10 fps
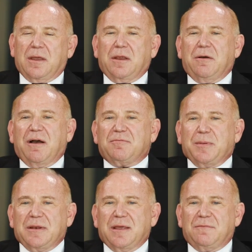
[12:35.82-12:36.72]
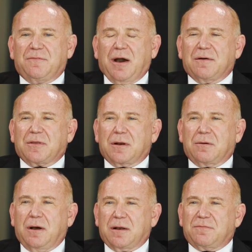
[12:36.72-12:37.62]
You know, I've been involved in
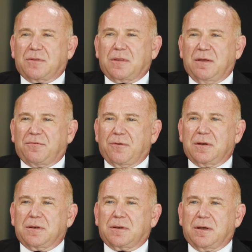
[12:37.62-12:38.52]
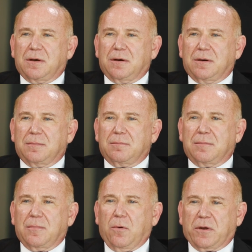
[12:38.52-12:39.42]
a lot of different
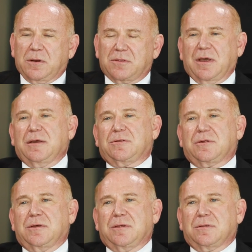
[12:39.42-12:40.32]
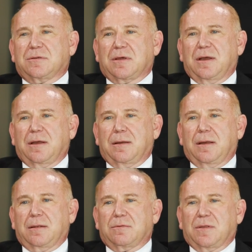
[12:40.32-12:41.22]
organizations
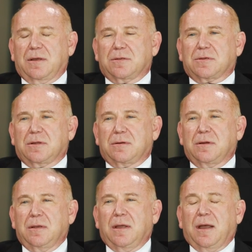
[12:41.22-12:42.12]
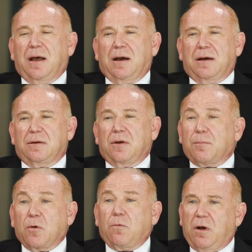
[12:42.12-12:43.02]
and things. And
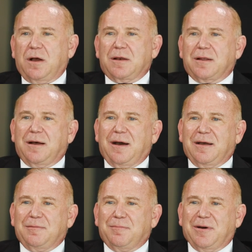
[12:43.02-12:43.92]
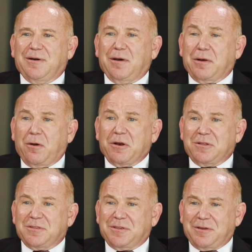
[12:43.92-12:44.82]
number one, I'm an
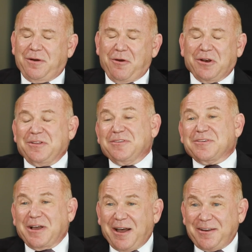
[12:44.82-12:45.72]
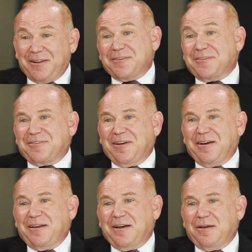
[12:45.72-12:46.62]
ardent Zionist.
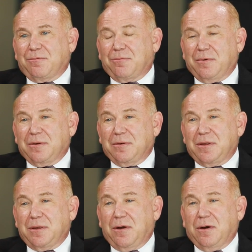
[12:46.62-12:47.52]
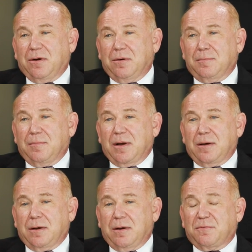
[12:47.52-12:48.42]
I really
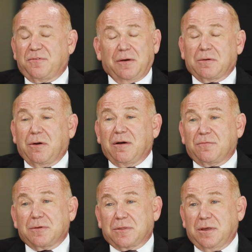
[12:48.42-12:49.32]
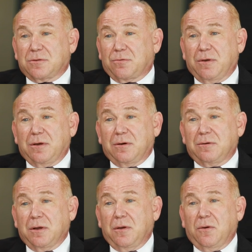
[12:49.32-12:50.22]
fell in love with
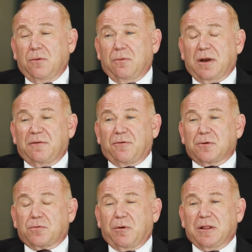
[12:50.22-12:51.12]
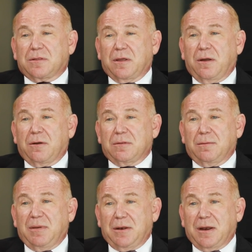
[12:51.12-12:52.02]
Israel when I first went there in
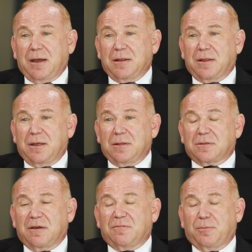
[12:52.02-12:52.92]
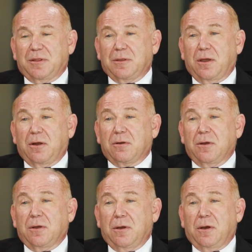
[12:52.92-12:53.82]
the mid-90s. I've been there
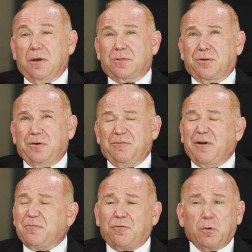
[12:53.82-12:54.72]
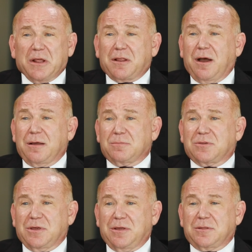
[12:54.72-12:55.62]
35, 40 times
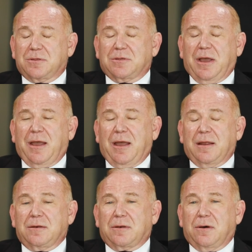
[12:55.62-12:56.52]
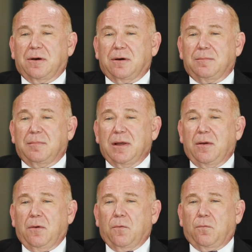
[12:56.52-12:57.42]
since. And
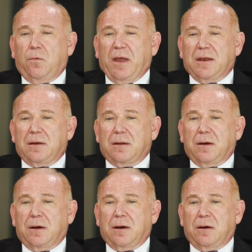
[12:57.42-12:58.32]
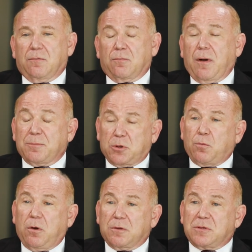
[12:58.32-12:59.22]
when Rob
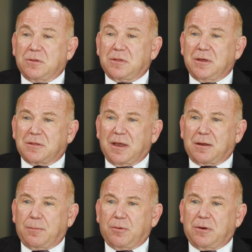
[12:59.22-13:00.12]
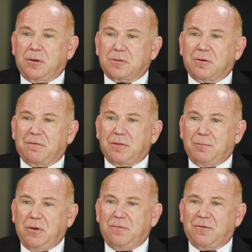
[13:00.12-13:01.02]
Schwartz, who's the executive producer of the
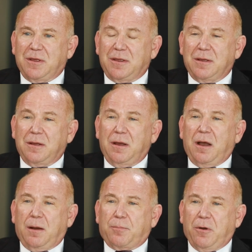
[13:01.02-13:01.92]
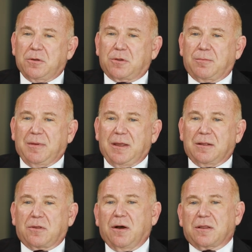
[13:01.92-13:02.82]
movie, approached me
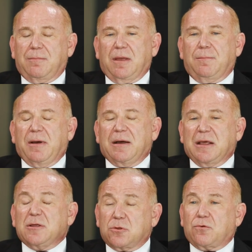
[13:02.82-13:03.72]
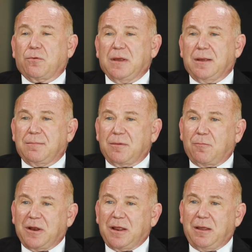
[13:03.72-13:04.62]
and talked to me about his dream and what